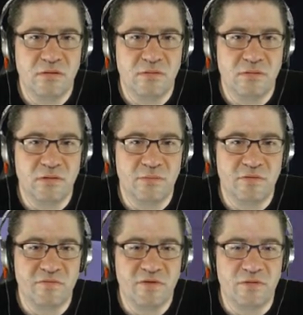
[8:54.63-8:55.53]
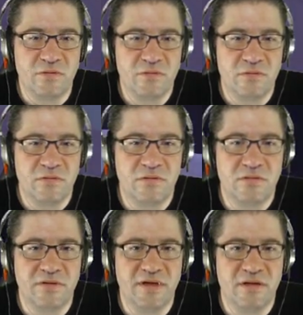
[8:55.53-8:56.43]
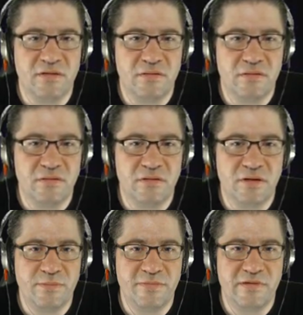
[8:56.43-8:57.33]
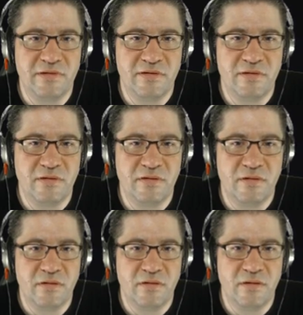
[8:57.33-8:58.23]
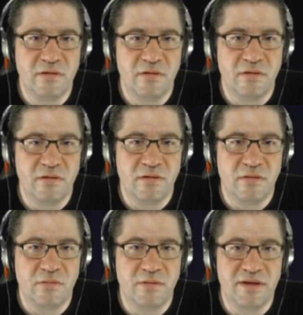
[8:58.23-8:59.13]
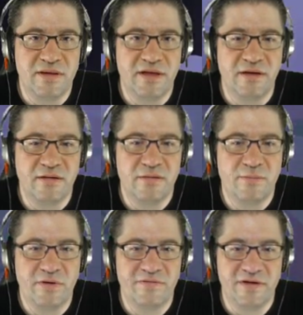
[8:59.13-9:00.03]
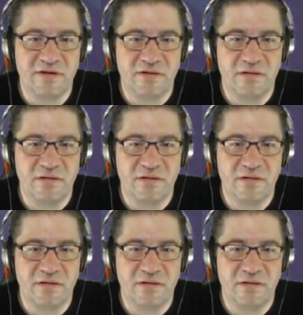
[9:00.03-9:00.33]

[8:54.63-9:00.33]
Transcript: We're gonna move you. Look down, look up. Right there. Perfect.